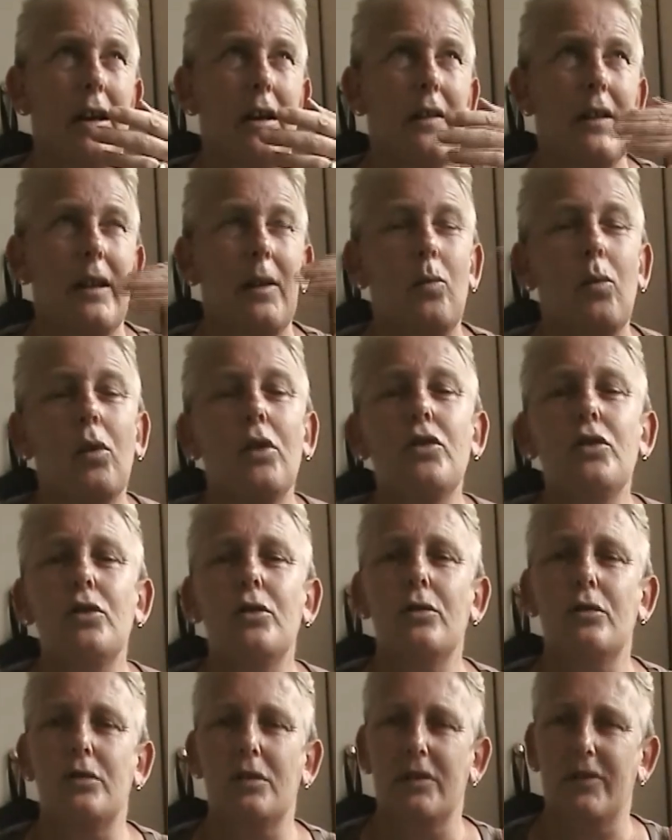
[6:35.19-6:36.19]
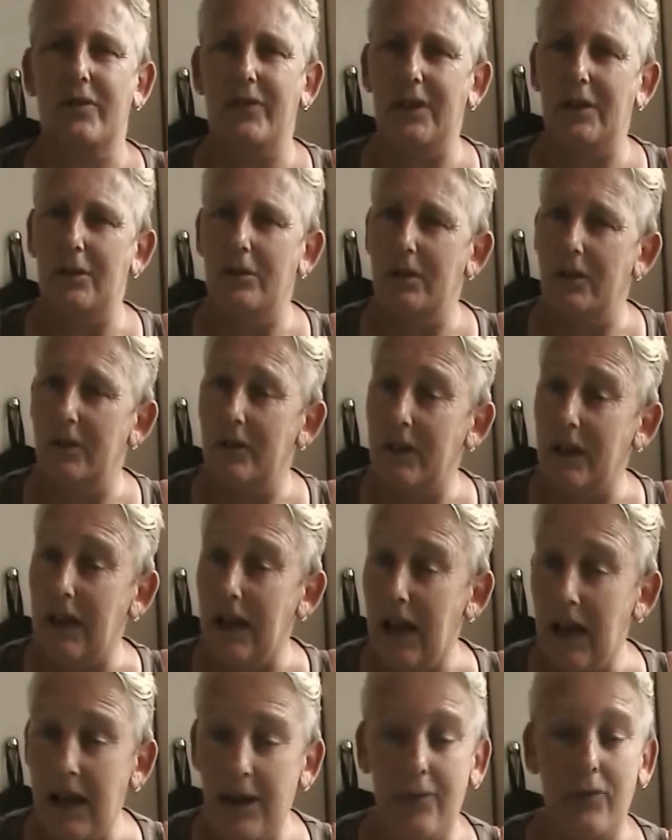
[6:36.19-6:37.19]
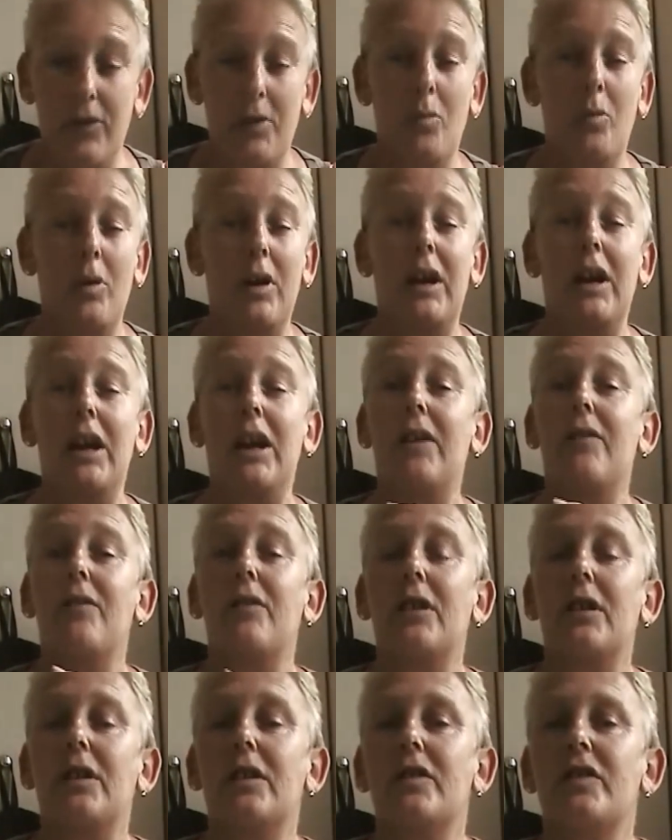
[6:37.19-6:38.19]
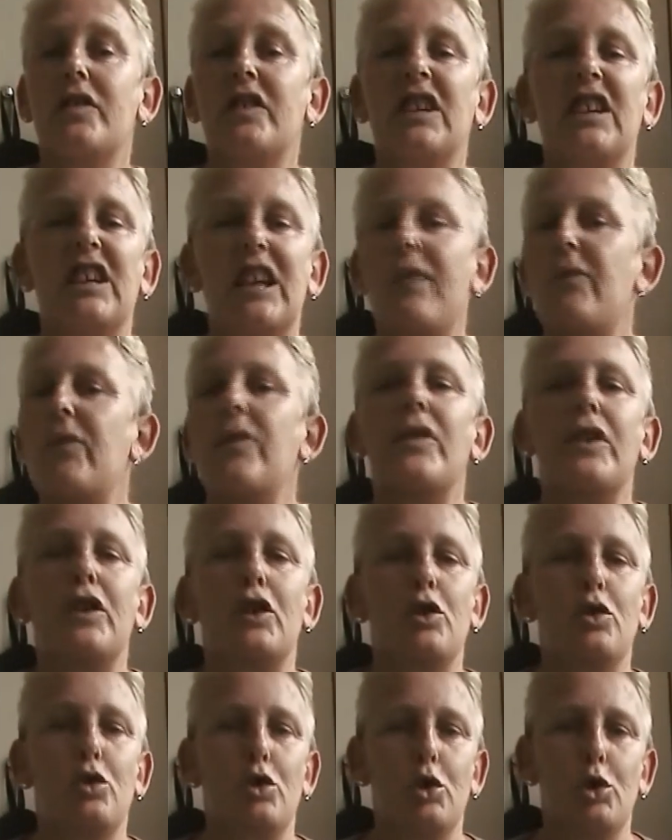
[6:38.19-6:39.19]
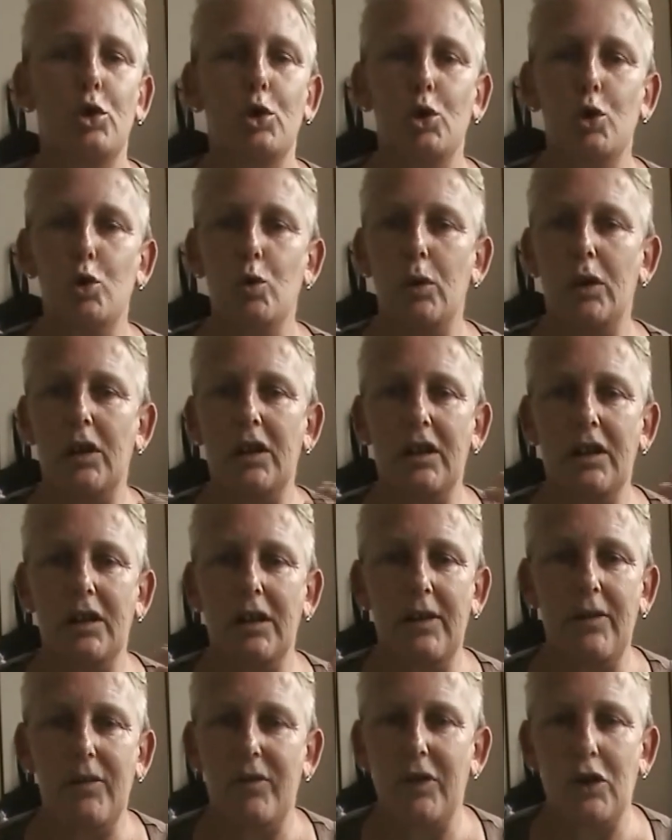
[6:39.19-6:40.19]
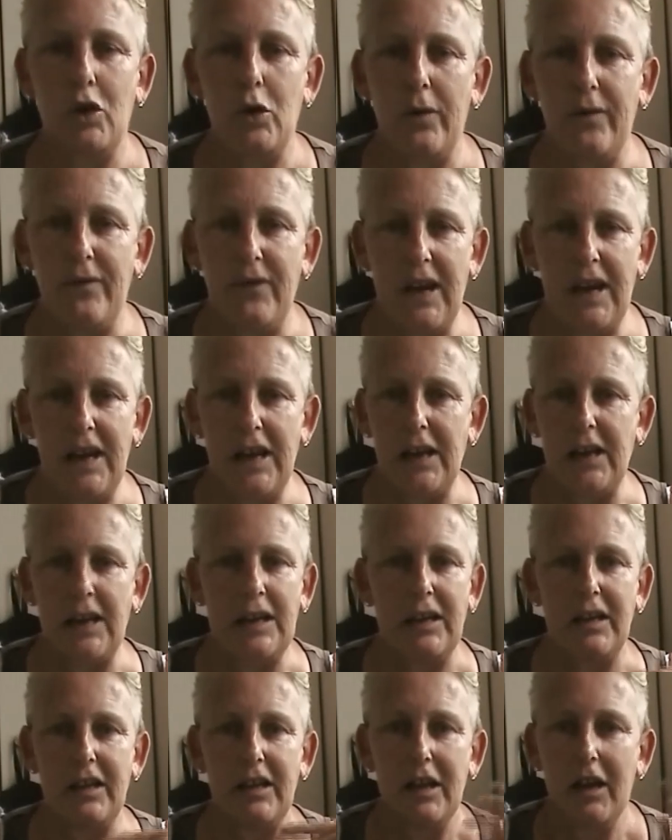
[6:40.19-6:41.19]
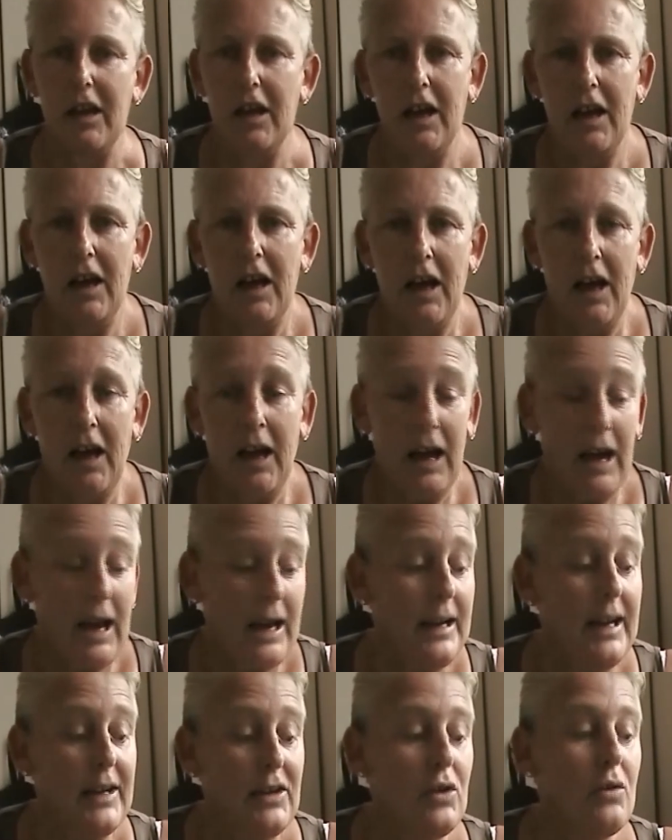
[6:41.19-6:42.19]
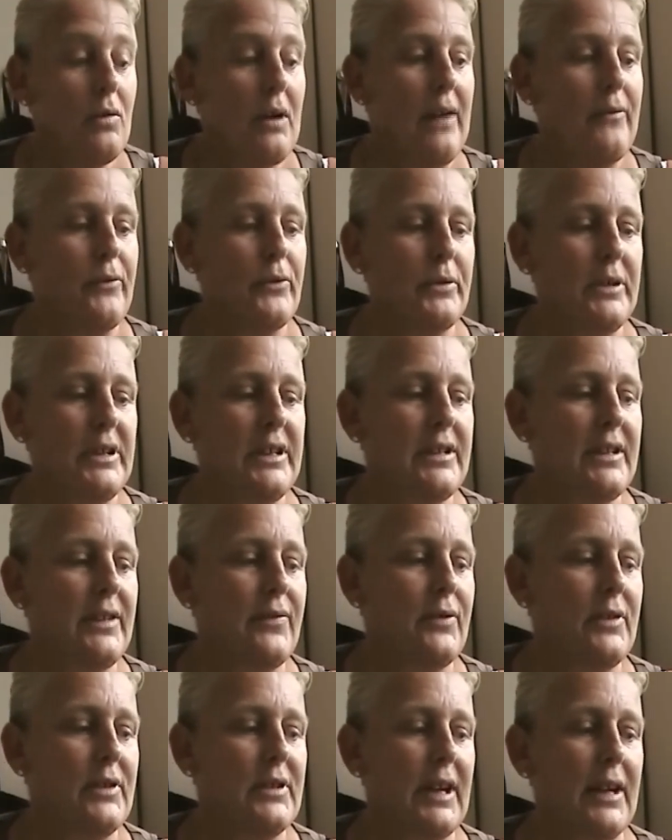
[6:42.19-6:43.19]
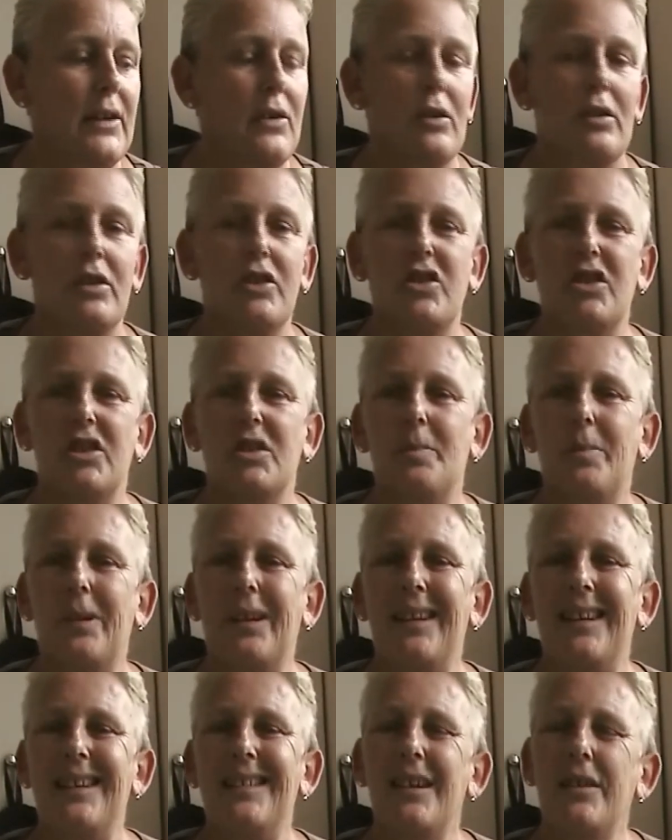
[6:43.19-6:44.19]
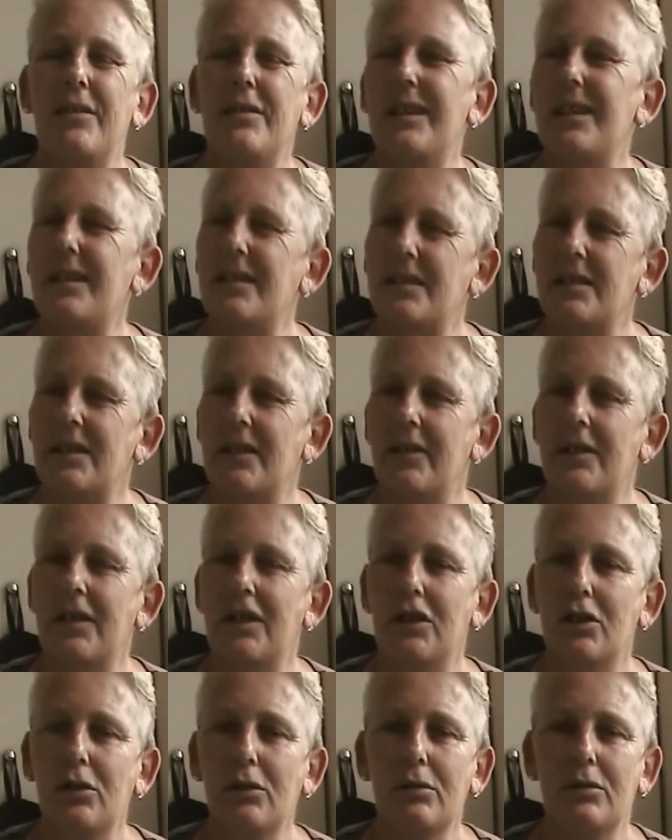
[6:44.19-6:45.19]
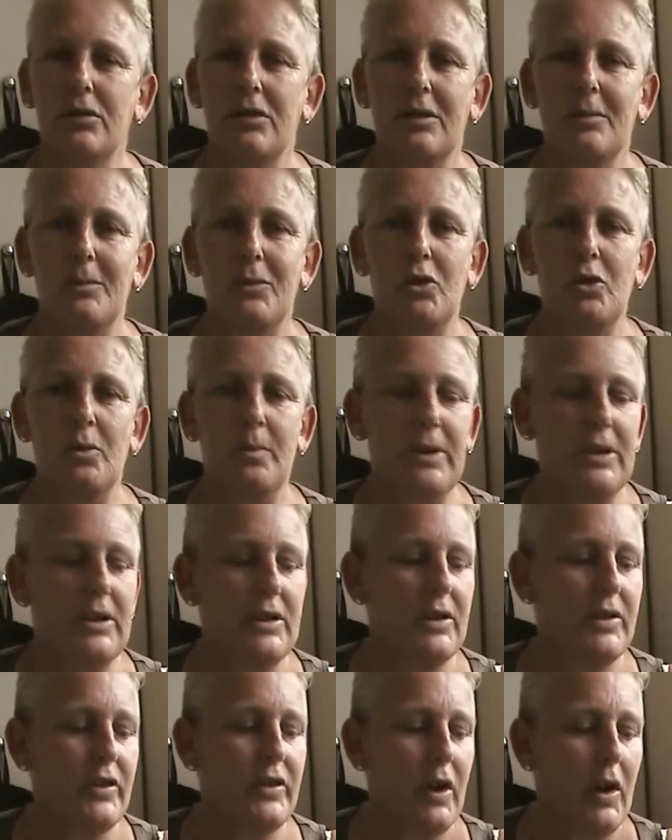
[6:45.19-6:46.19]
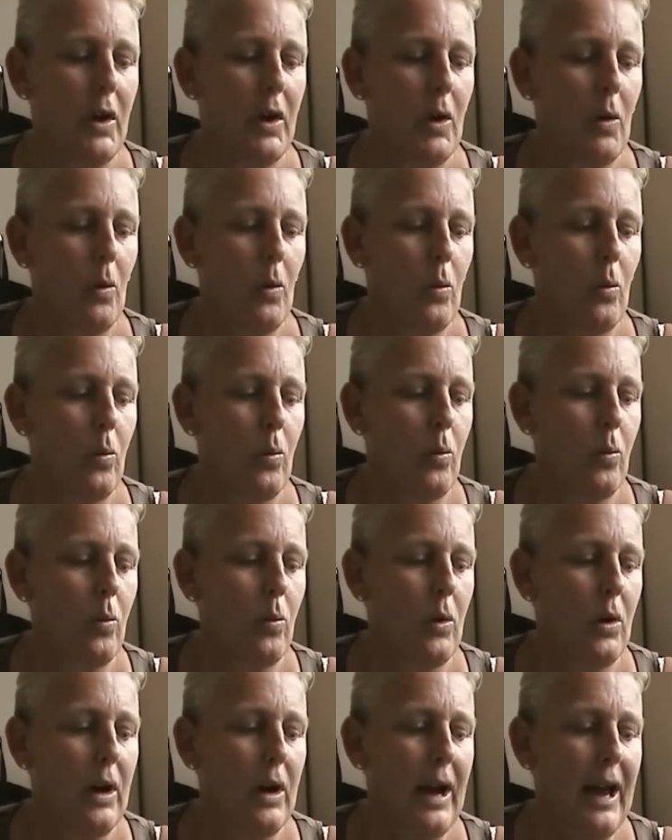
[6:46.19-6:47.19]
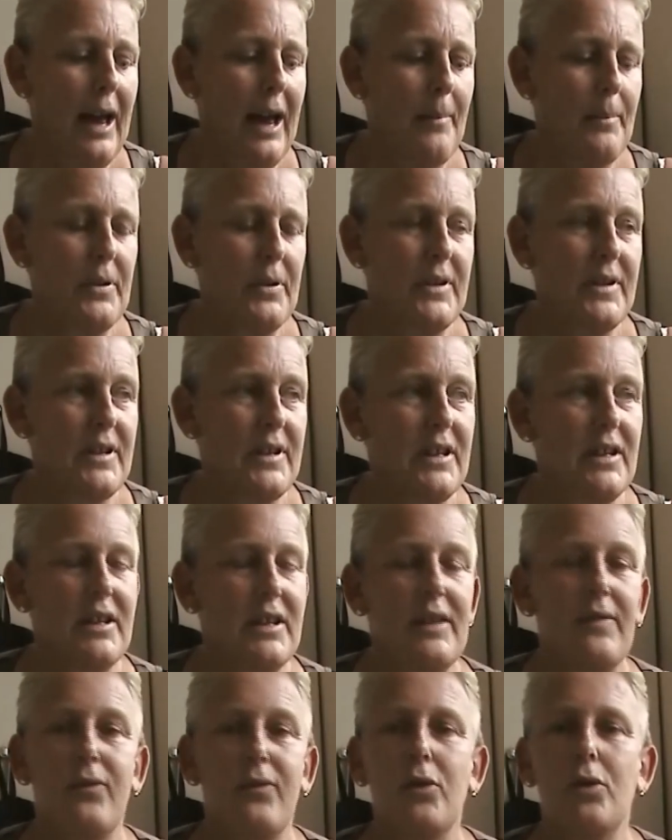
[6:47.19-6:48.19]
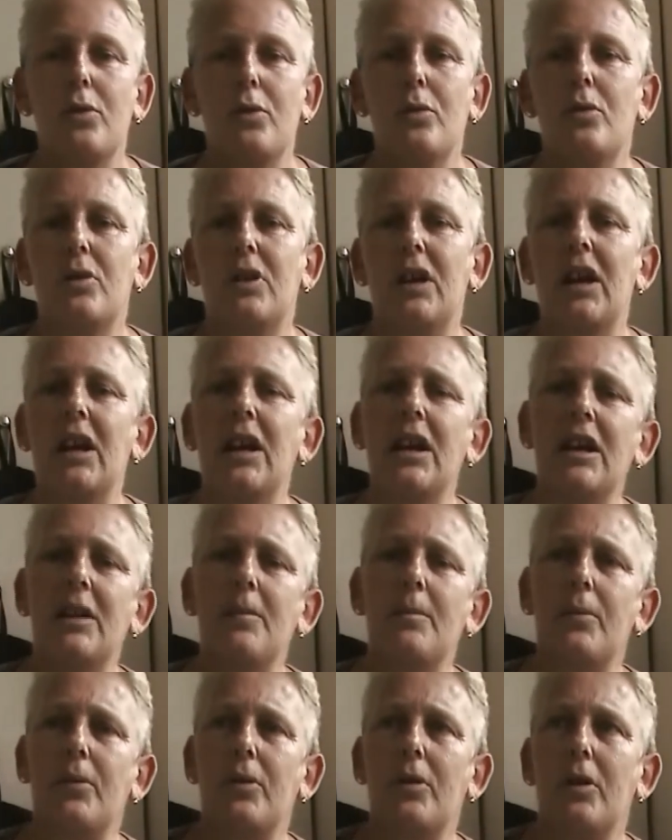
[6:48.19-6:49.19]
They want you to feel that they're everywhere and seeing everything you do and everything you think, and they do have all these different technologies, but they don't necessarily use them all, because what happens is if you keep